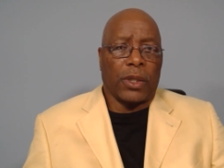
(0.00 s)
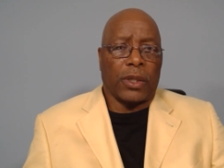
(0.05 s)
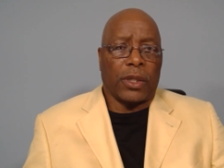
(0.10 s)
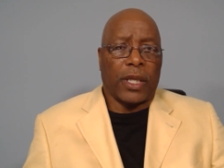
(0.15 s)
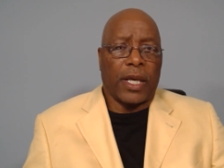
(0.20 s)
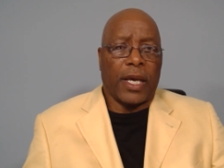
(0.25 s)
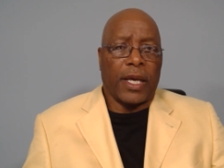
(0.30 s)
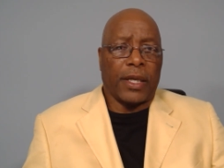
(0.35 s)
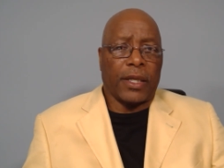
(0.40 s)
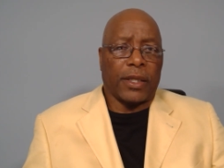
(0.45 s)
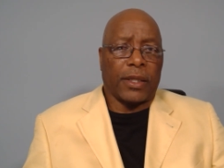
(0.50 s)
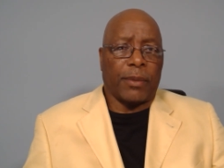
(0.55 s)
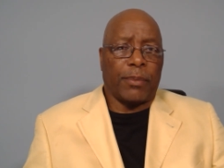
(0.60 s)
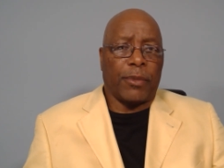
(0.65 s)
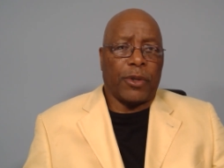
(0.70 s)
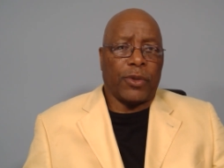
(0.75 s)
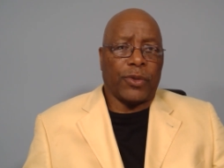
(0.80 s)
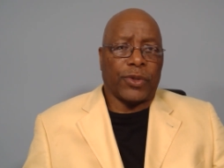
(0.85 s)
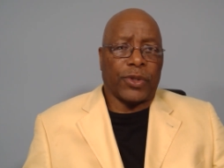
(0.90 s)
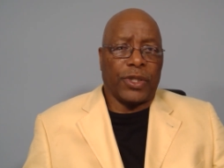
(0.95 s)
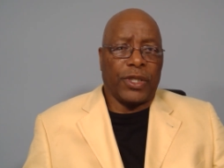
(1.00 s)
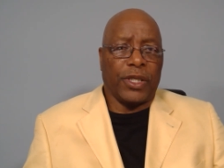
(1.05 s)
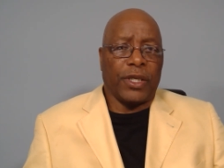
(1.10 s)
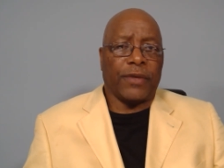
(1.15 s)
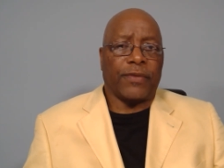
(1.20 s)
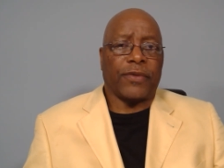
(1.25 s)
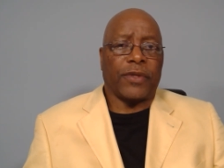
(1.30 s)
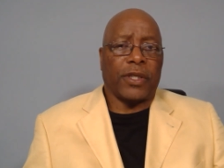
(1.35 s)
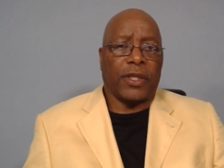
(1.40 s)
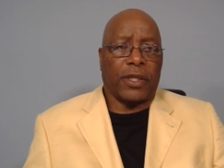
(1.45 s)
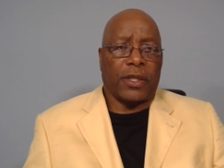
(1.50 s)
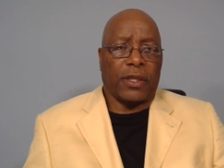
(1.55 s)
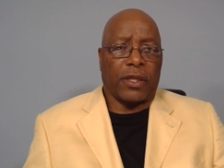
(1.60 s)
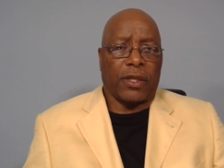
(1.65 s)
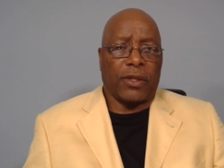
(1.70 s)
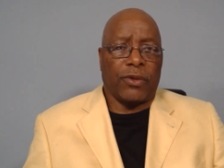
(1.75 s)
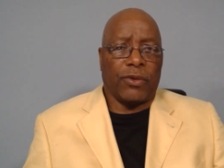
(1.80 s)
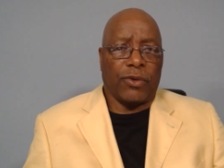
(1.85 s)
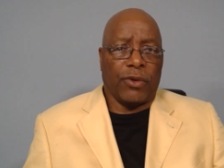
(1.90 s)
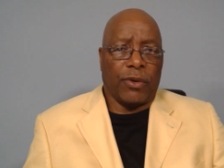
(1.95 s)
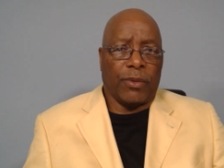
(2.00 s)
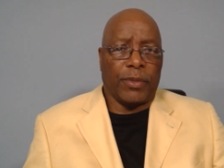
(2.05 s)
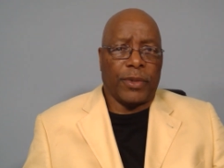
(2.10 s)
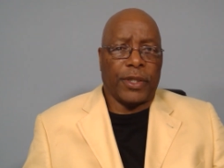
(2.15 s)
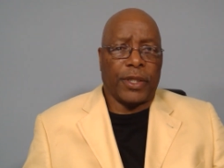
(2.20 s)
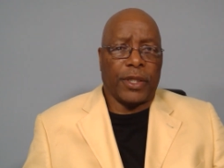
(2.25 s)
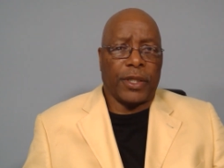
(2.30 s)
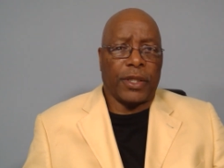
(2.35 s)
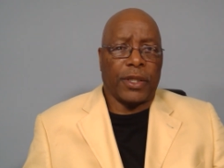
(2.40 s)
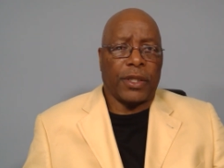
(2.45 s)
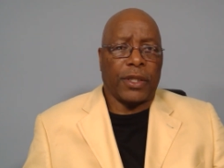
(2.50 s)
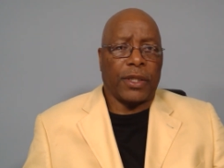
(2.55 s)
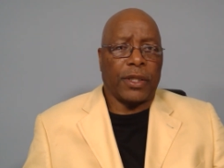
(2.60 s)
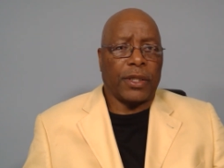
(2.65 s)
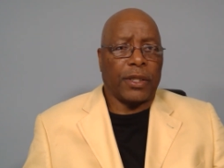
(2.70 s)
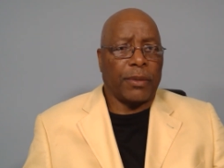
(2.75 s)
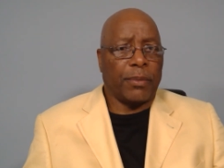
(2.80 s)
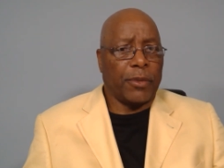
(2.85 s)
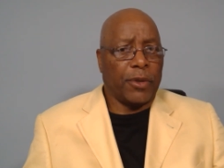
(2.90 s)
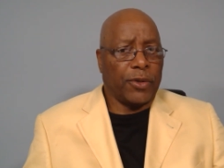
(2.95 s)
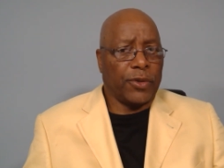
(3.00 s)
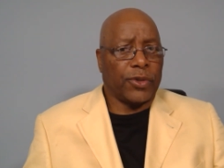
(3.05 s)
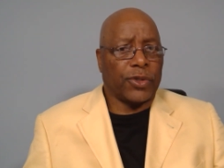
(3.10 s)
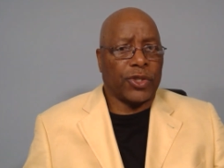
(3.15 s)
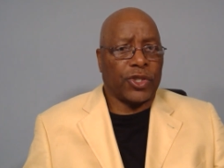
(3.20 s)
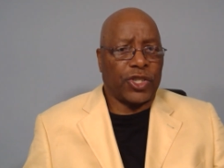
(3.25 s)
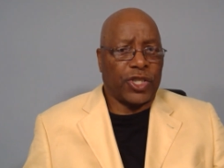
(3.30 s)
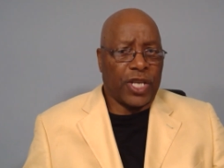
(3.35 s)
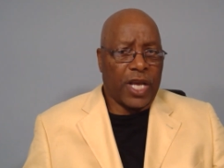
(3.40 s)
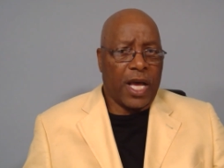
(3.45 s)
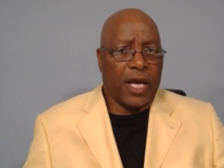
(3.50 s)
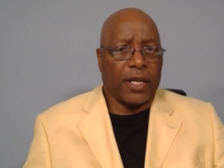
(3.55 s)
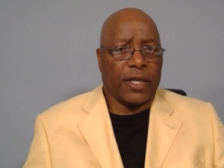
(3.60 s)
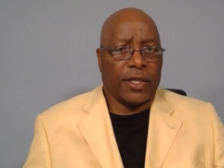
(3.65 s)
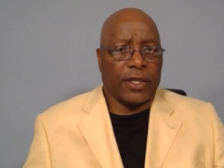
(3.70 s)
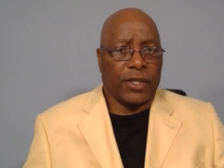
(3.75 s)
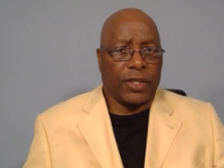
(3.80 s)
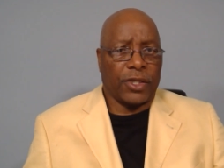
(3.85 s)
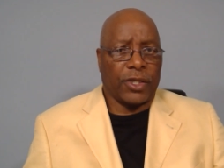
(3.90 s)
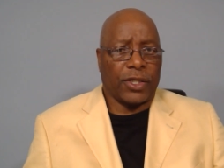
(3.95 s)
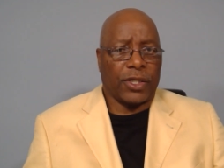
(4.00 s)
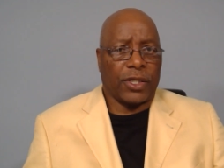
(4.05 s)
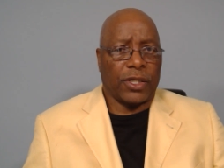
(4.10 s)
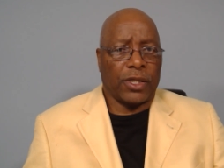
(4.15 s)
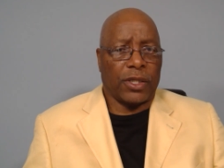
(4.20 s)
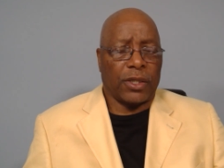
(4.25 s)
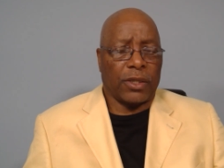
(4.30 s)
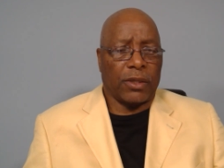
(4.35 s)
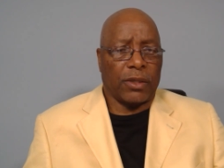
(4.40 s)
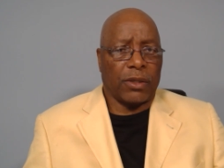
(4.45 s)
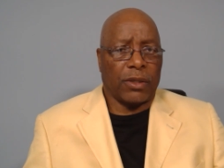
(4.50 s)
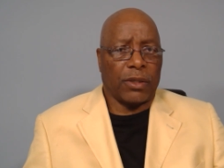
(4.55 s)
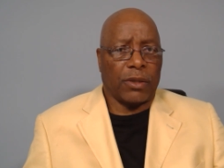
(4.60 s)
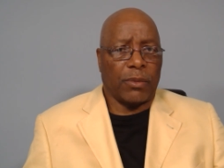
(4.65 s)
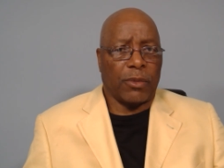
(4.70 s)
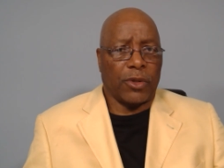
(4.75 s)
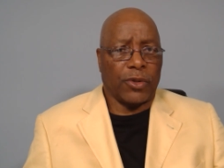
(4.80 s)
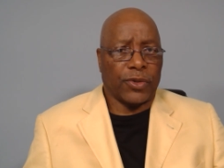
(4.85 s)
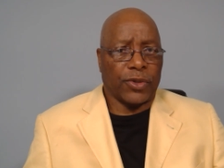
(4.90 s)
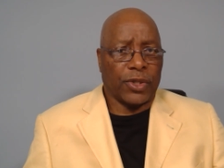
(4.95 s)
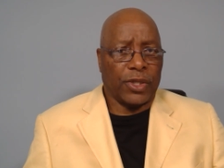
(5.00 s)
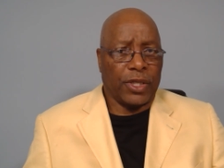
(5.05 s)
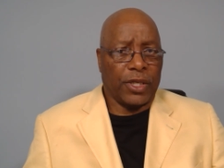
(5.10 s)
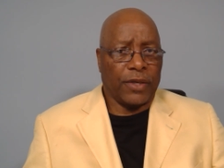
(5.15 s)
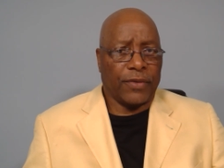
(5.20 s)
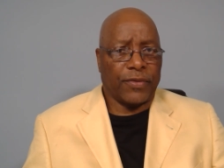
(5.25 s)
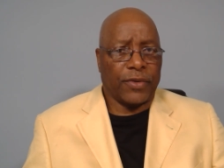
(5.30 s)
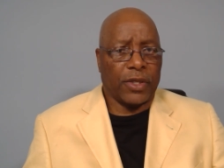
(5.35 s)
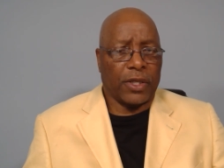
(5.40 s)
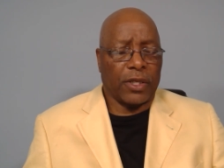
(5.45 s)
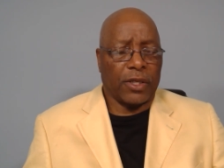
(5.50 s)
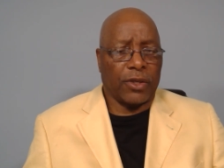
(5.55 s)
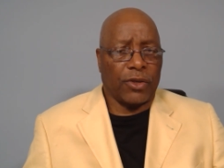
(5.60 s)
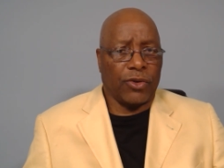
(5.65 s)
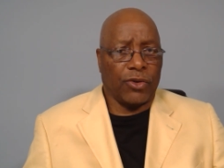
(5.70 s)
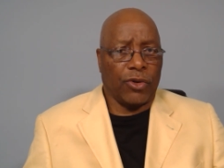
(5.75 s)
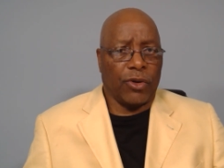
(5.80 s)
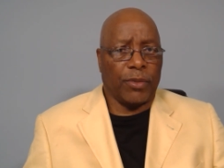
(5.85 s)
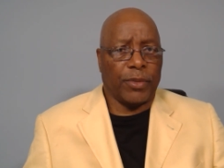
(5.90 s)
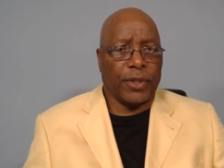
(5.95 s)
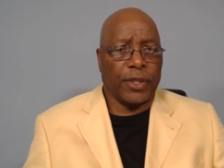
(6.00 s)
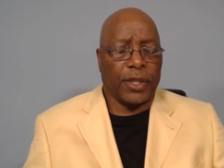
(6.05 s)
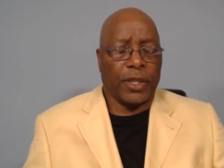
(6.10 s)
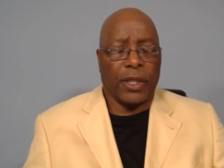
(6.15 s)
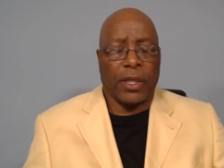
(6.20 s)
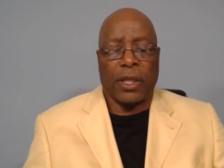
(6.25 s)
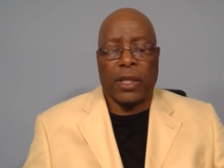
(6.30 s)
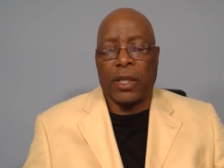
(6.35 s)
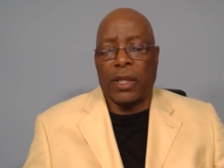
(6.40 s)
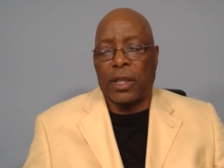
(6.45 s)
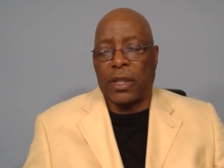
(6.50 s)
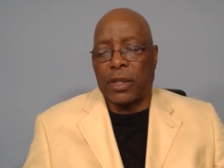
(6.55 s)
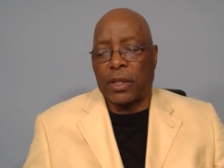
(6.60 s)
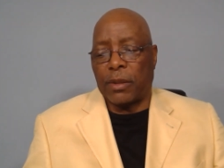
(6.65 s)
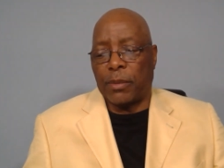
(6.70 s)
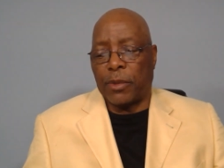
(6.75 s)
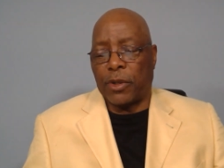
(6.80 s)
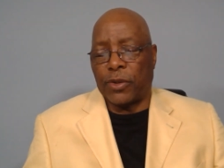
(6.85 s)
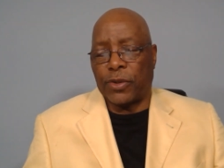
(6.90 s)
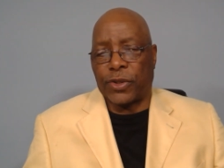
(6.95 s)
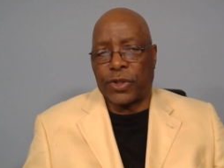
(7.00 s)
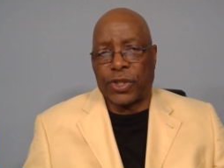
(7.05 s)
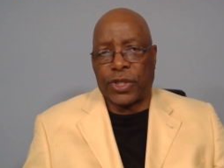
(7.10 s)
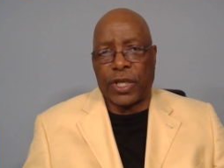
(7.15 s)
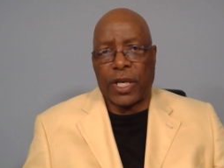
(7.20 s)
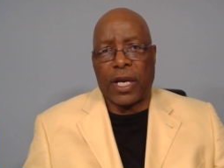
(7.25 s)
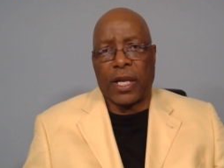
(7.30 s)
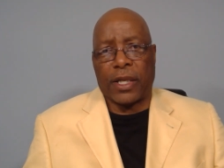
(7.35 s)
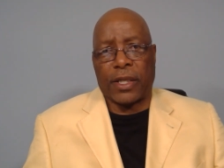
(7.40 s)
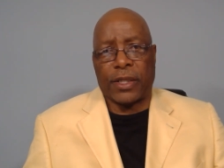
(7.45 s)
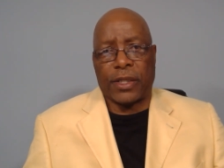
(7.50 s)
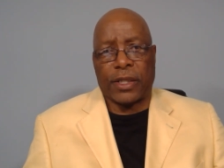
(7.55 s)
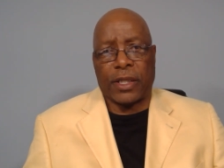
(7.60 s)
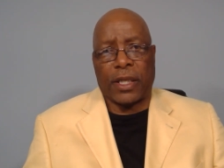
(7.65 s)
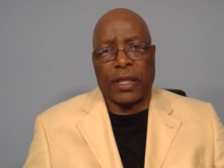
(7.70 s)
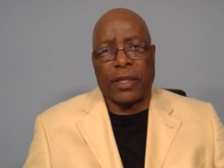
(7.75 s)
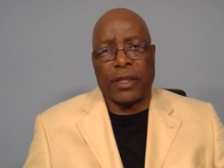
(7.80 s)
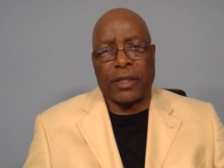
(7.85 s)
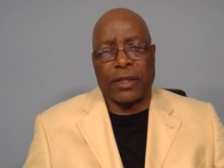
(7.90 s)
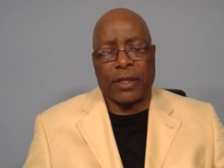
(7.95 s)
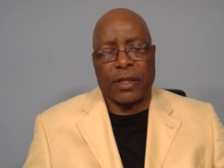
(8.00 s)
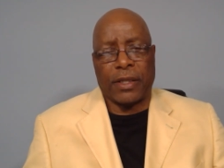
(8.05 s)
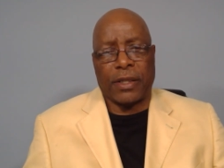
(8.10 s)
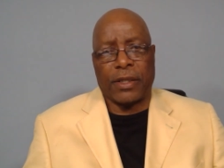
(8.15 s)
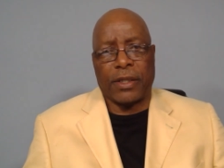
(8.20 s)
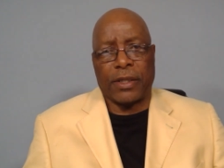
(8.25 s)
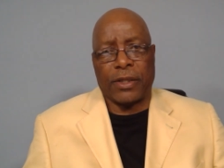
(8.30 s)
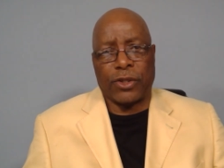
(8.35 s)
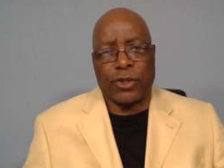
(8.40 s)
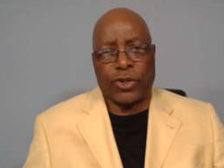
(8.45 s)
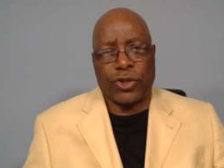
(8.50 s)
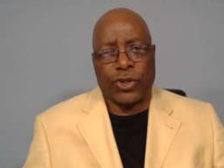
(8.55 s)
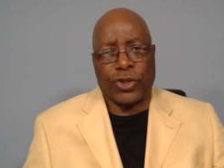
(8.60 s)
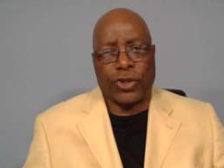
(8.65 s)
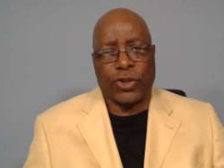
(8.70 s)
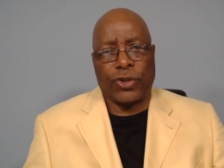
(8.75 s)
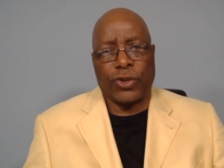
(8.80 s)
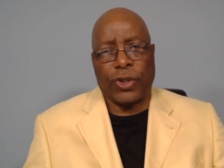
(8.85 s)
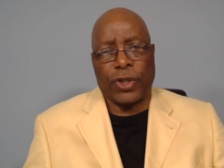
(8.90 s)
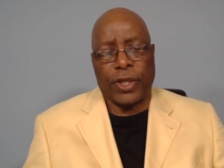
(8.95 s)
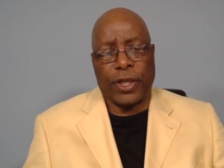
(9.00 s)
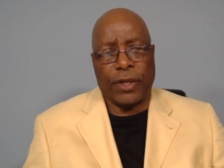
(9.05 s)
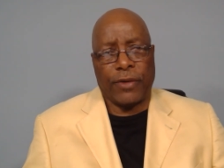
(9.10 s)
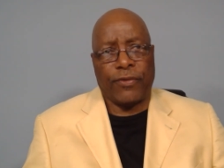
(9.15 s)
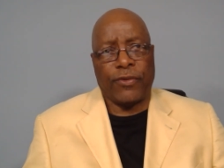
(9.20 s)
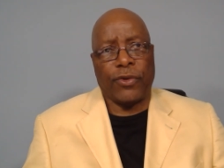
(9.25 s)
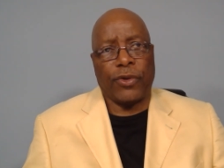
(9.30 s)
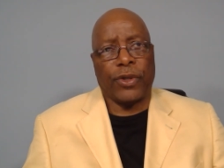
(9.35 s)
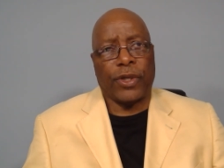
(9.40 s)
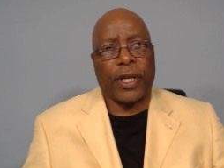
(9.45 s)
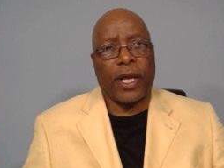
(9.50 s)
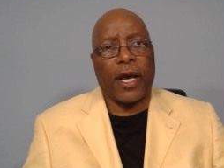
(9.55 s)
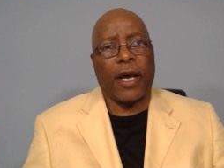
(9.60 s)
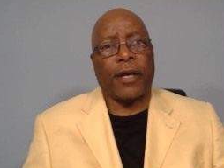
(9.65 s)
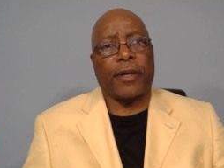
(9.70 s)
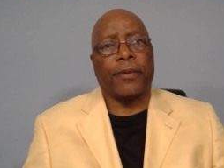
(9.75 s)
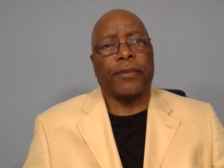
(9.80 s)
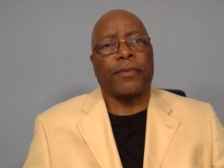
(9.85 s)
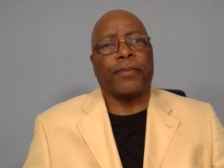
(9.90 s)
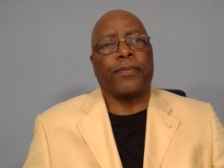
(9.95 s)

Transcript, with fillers: that the most gifted are normally the most challenged. The most gifted are normally the most challenged. And, and surely, if you're not